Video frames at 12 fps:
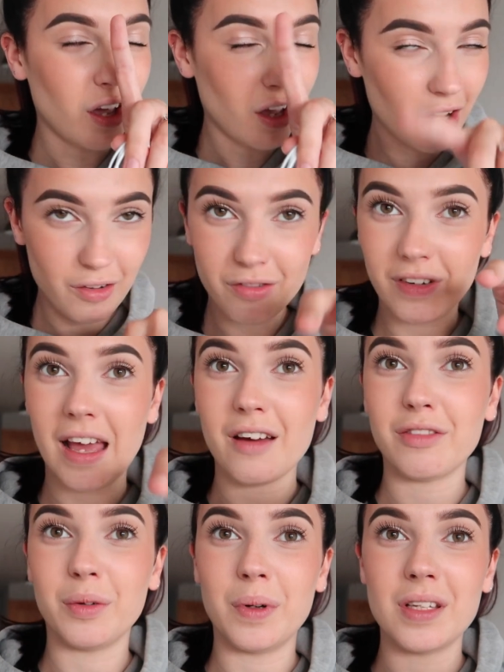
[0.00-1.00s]
hopefully
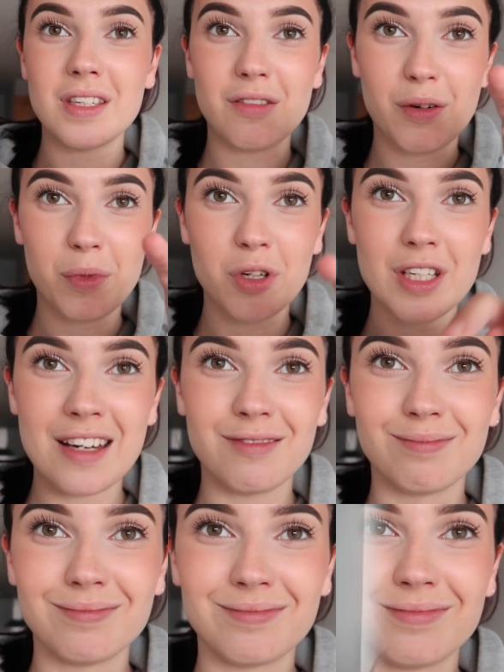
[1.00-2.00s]
afterwards if I'm not dead.
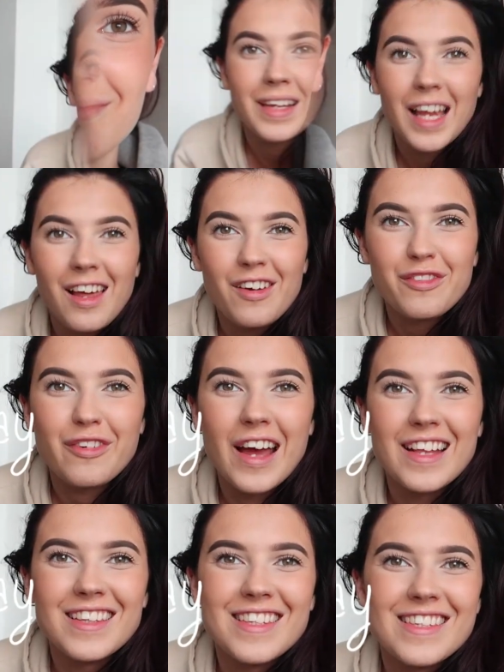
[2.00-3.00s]
Hello,
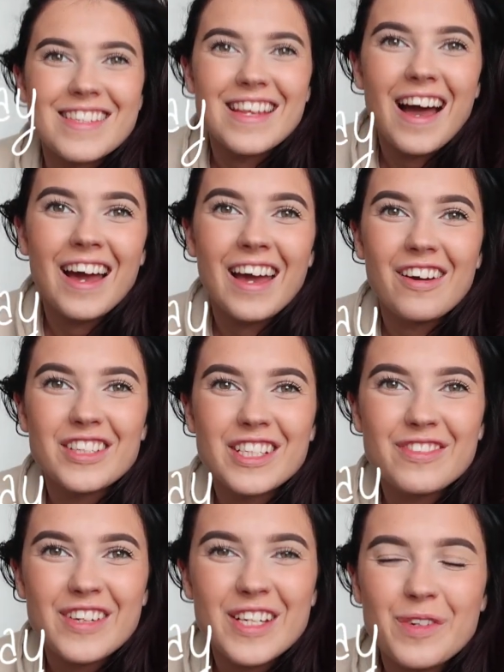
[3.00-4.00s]
friends. I have
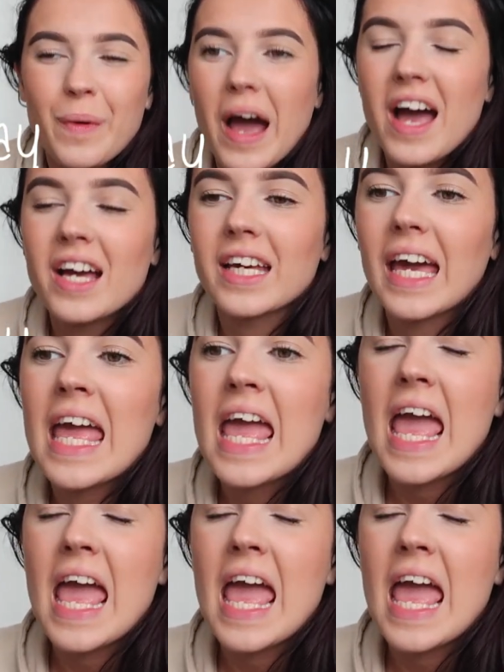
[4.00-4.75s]
just finished work.